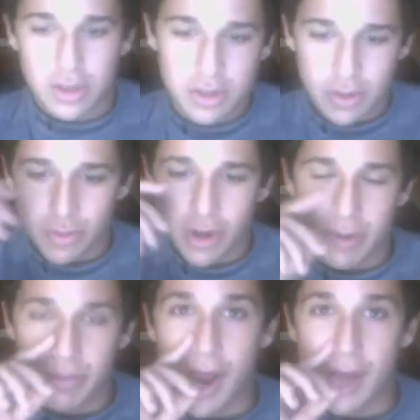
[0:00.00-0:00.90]
to
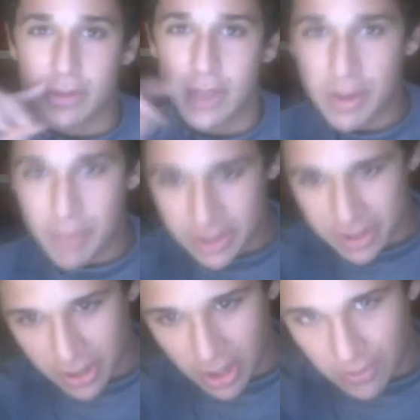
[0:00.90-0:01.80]
running backs without
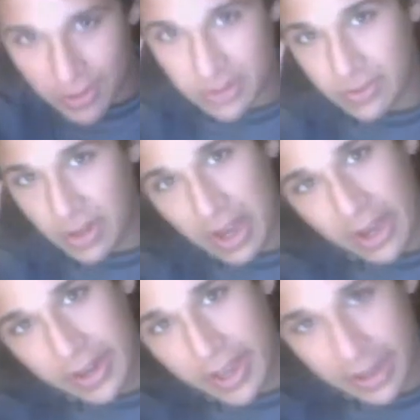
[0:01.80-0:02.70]
mentioning the offensive
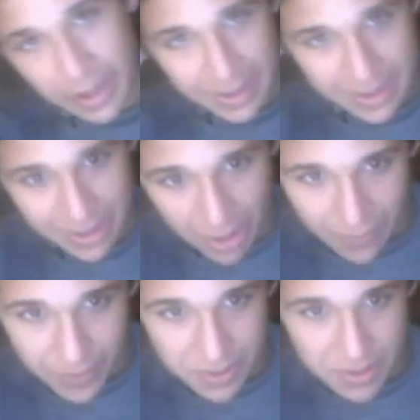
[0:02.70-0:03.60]
line. And yes, our
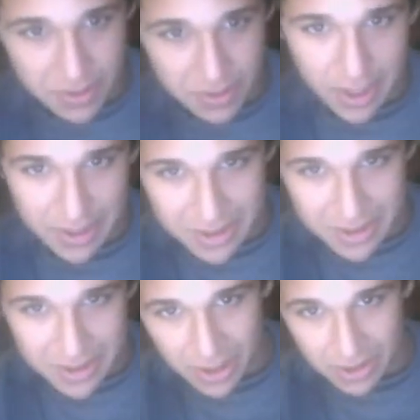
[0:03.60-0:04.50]
offensive line
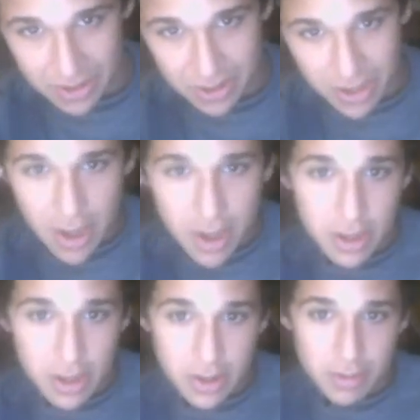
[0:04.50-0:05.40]
sucks
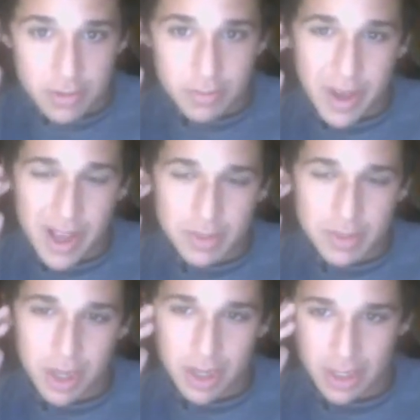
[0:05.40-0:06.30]
in terms of pass
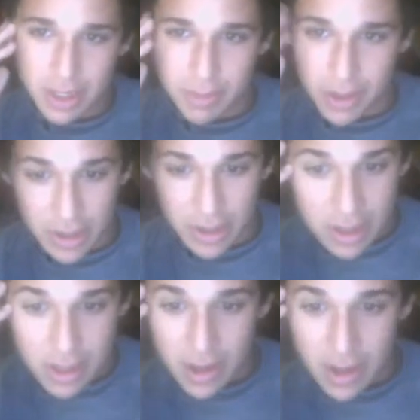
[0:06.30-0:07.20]
blocking, but
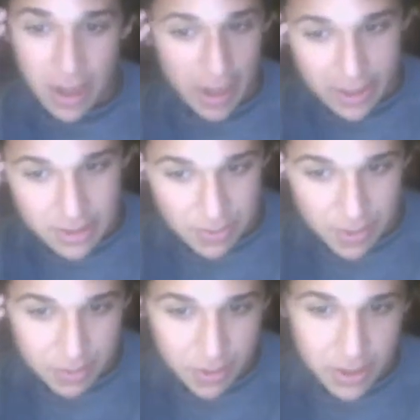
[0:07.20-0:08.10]
I guess they've
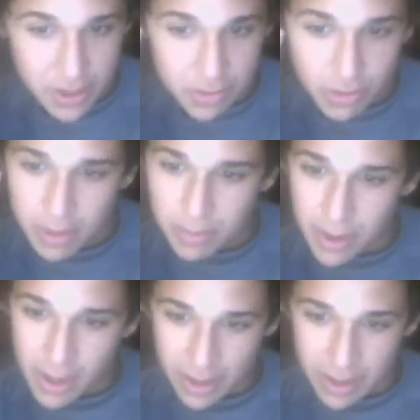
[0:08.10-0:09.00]
been pretty good run
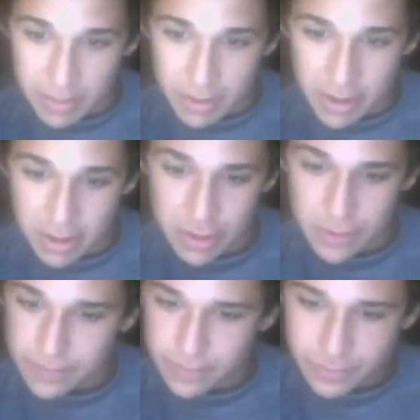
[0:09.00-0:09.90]
blocking
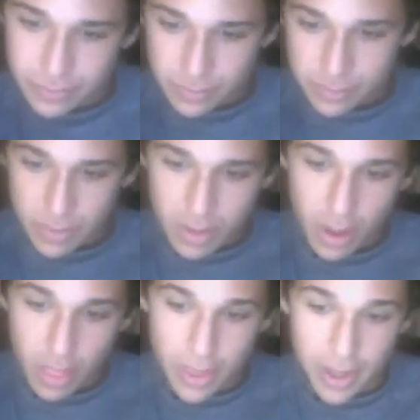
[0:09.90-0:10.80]
because
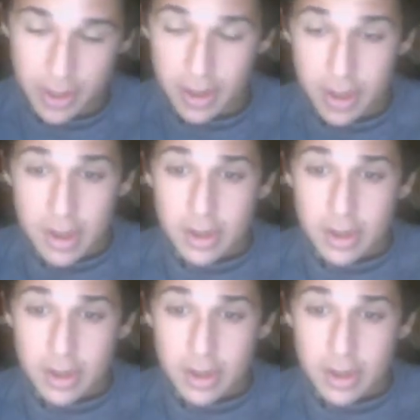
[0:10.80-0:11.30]
Bishop